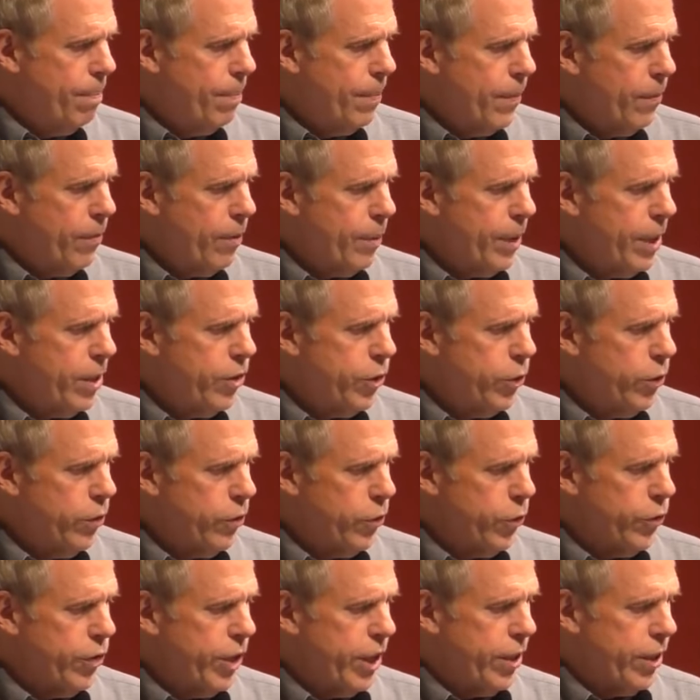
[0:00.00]
from the Institute of
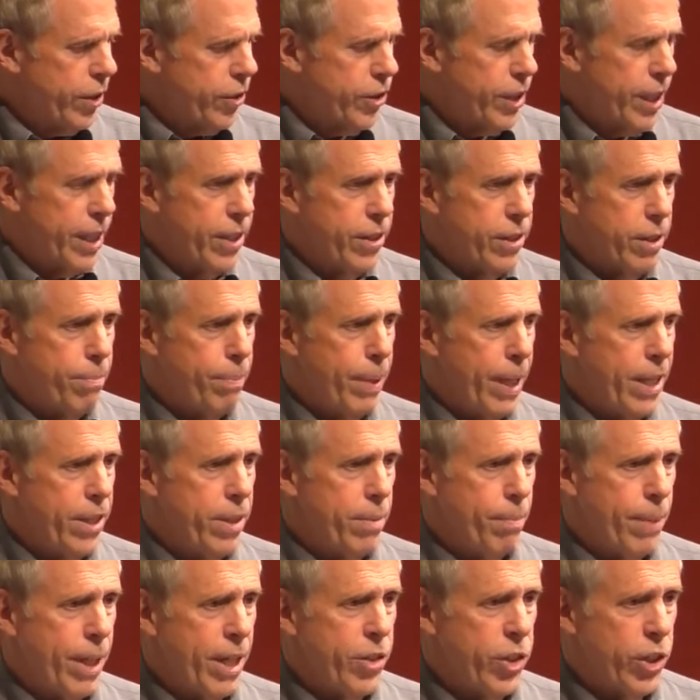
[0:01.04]
Strategic Studies at
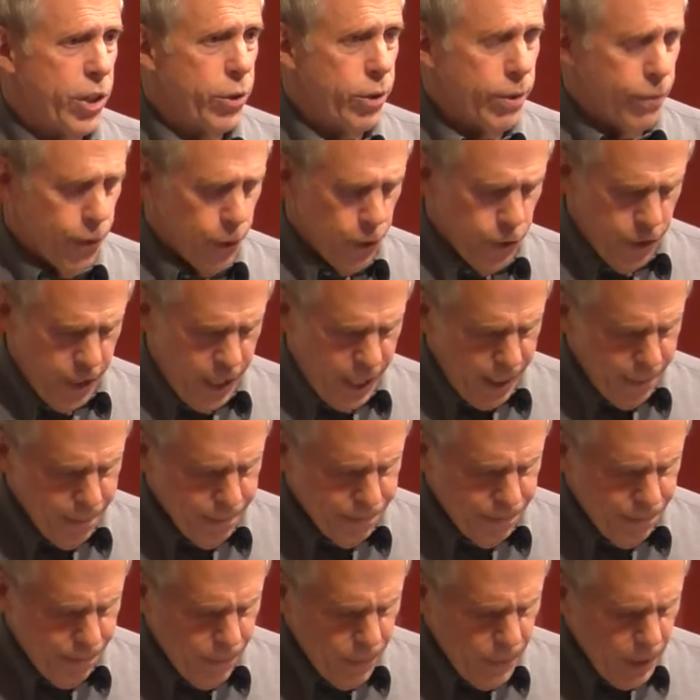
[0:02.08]
Beijing University.
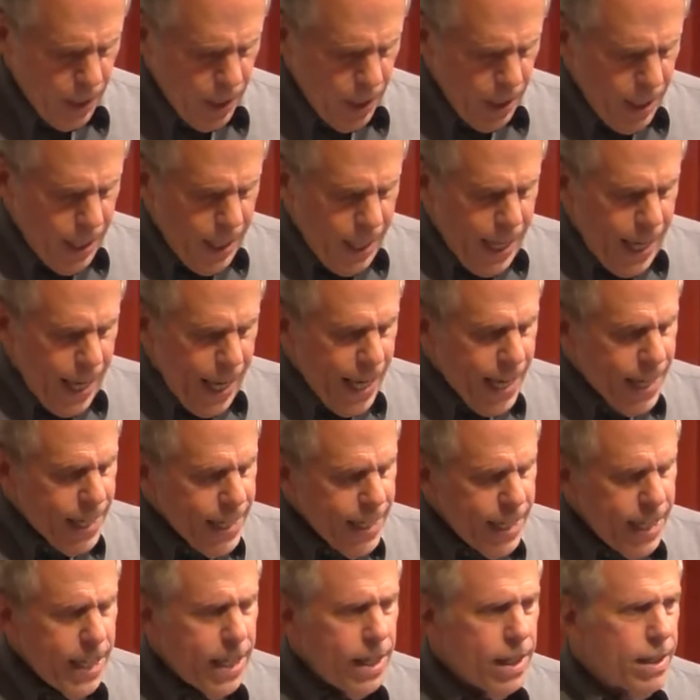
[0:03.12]
And
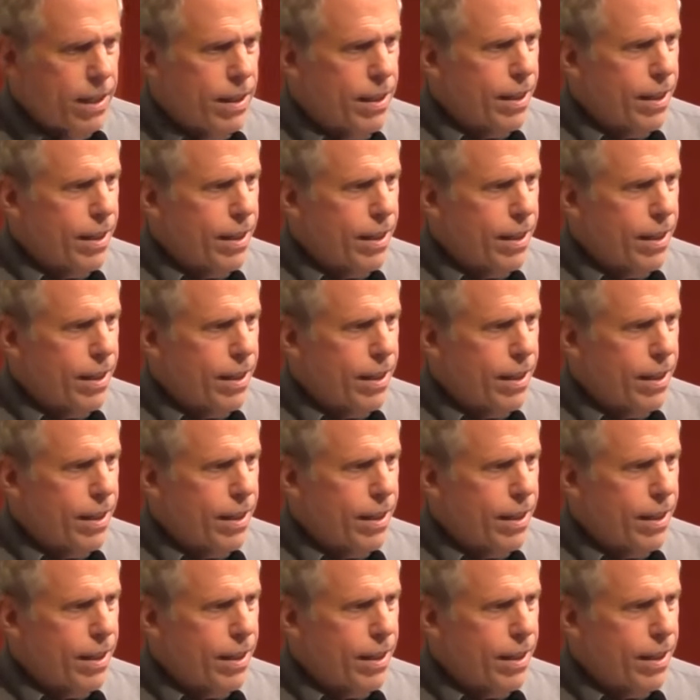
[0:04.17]
he,